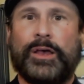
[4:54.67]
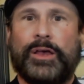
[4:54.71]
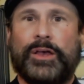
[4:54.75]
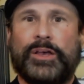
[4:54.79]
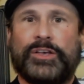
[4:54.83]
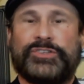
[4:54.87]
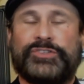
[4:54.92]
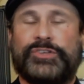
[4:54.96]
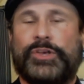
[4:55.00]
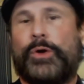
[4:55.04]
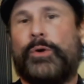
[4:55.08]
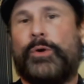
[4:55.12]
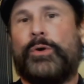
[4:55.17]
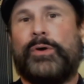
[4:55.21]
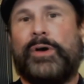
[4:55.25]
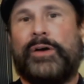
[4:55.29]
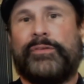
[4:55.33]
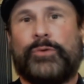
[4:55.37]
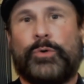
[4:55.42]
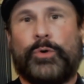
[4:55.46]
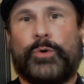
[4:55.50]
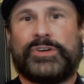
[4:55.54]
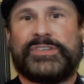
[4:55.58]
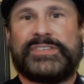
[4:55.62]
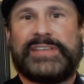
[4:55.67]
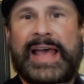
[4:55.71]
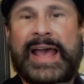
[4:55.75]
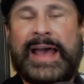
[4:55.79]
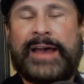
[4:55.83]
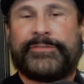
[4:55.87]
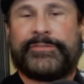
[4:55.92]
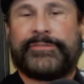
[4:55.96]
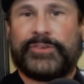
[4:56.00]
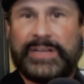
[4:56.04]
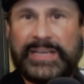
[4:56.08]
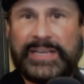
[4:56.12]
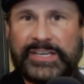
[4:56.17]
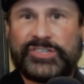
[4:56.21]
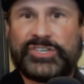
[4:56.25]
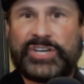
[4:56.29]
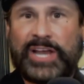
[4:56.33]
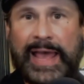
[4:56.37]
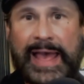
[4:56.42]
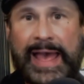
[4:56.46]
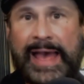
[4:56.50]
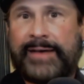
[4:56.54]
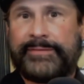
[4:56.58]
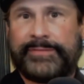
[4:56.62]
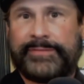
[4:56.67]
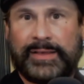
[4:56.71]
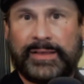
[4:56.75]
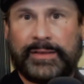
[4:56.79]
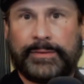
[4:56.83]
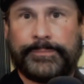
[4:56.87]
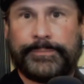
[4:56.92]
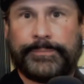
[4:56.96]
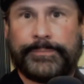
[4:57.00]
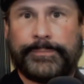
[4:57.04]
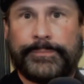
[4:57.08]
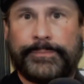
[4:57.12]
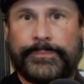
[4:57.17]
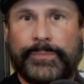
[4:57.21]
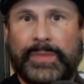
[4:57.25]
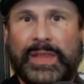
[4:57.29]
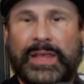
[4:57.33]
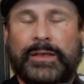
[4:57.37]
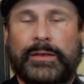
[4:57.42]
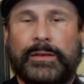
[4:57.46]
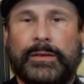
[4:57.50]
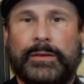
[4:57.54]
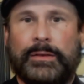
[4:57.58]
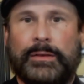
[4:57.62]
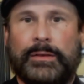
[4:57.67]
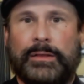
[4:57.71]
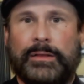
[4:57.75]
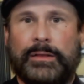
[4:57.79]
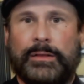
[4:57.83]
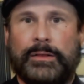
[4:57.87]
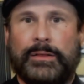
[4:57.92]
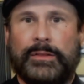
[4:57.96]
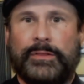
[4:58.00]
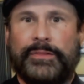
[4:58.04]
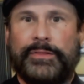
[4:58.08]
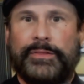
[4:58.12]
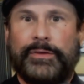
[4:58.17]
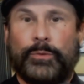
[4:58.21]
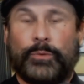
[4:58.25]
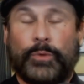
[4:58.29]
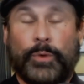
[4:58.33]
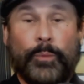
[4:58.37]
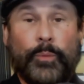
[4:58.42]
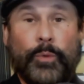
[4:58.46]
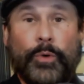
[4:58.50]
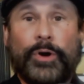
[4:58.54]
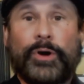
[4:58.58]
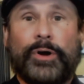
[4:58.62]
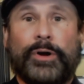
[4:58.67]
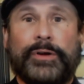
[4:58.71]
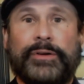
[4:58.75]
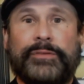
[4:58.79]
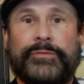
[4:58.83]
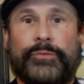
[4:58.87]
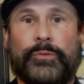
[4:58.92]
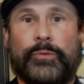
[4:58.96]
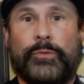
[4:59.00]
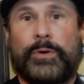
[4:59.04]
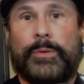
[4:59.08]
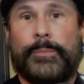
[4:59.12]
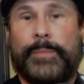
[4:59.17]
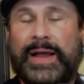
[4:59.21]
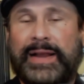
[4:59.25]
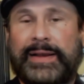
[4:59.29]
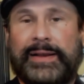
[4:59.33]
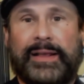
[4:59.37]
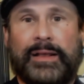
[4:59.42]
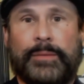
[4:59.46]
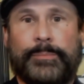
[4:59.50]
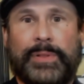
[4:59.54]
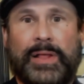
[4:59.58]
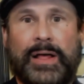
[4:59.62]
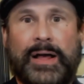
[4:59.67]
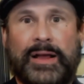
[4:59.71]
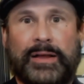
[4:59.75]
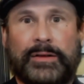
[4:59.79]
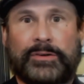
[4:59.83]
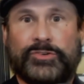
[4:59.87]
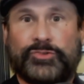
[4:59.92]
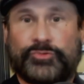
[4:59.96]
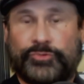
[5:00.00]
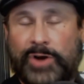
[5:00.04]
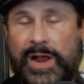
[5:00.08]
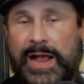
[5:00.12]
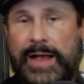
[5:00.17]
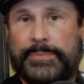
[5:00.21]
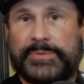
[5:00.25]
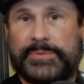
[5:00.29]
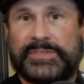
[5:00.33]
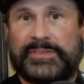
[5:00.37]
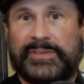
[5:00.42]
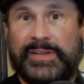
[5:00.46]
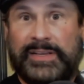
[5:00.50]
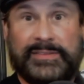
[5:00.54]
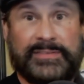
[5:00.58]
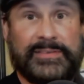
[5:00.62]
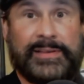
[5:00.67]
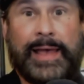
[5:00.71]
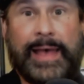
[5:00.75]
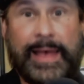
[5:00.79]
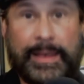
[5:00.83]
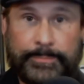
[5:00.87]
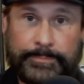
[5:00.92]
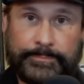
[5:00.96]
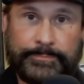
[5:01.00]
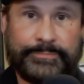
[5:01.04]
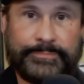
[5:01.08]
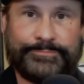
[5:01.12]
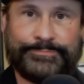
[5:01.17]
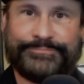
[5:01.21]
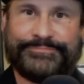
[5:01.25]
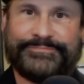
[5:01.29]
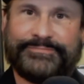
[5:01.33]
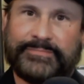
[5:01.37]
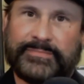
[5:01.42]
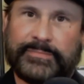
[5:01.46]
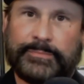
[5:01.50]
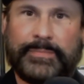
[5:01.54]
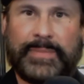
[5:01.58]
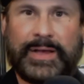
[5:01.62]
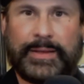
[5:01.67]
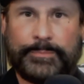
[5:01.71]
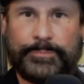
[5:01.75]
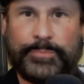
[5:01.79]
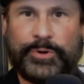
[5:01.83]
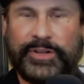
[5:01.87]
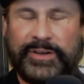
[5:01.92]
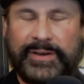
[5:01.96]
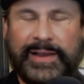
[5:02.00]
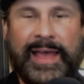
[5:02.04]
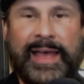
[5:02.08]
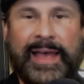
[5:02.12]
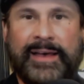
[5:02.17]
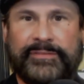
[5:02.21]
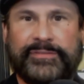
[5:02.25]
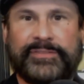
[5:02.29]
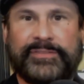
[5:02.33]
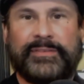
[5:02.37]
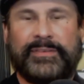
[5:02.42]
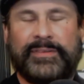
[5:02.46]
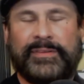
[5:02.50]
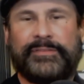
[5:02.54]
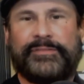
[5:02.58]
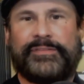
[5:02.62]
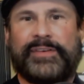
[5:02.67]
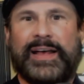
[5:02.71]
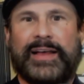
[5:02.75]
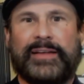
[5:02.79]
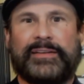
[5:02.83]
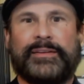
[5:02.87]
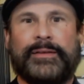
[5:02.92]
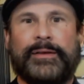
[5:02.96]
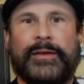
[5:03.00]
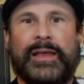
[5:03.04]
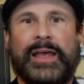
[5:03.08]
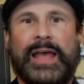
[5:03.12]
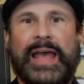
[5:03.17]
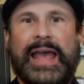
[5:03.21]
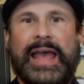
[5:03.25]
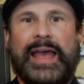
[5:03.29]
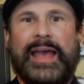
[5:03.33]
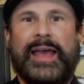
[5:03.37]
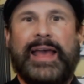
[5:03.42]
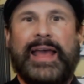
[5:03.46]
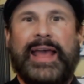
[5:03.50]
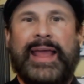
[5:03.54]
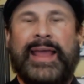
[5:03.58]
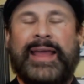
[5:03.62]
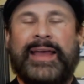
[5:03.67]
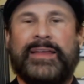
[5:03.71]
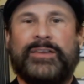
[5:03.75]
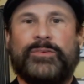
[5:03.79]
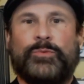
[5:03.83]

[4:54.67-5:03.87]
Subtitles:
So of course, after each halving, the reward for mining a block drops. It's put in half, in fact. And